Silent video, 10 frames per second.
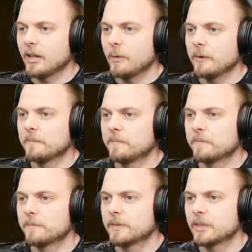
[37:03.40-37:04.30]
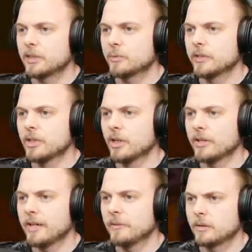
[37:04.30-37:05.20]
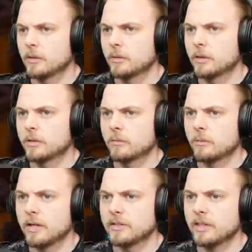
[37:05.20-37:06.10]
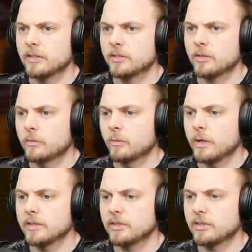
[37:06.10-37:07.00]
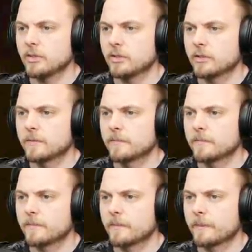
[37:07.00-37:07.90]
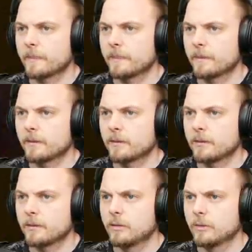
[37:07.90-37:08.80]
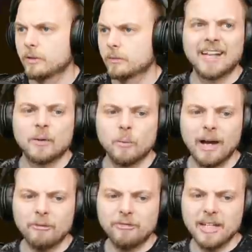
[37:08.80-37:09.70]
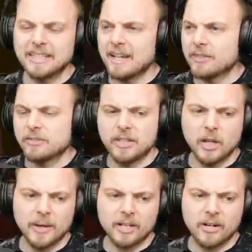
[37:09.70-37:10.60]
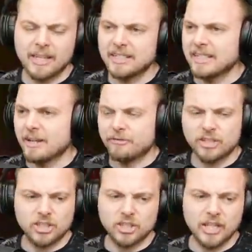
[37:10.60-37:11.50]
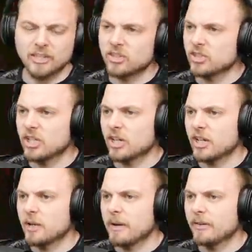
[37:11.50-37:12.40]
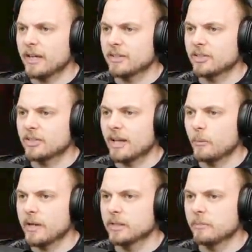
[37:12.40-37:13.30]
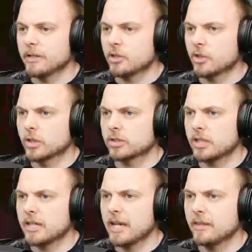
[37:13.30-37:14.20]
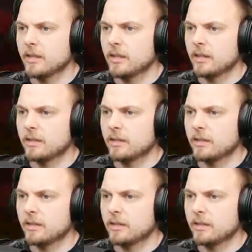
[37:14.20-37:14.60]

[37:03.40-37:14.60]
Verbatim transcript: Oh, well. At least we know now. Oh, God. Why is it stuck? Why is it stuck? Oh no. Well, first half of this video went great. This half just, it's just not going well, guys. It's, I welded my truck together.